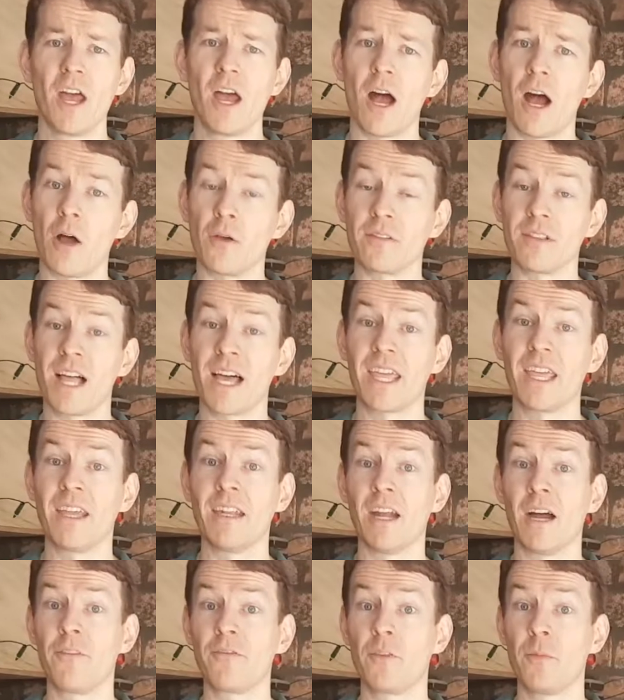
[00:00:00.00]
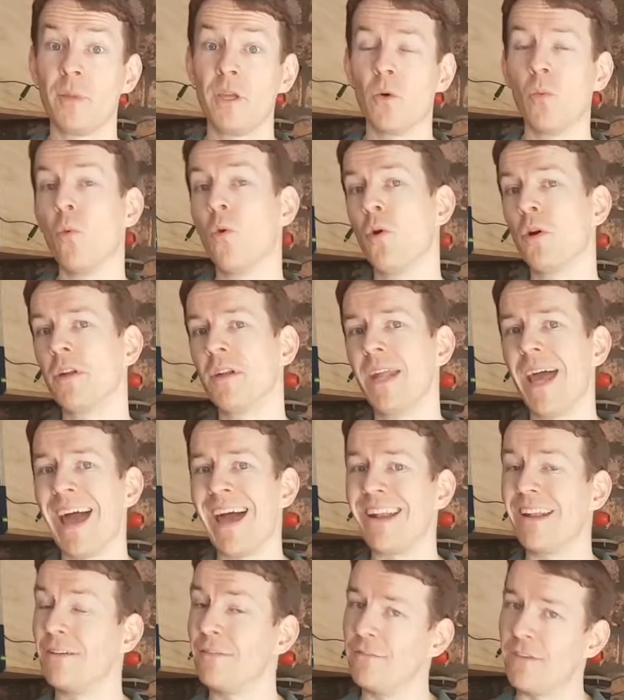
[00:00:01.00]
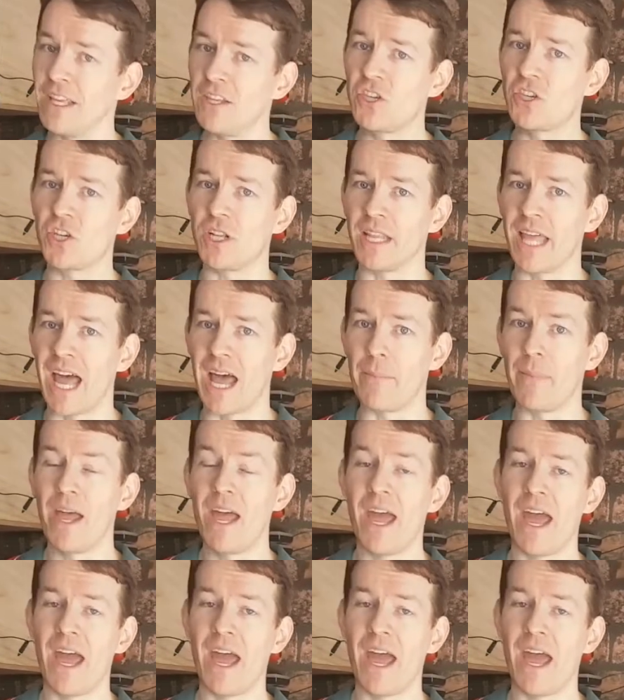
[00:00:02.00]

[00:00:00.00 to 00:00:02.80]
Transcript: I was lucky enough to be awarded an adventure lab,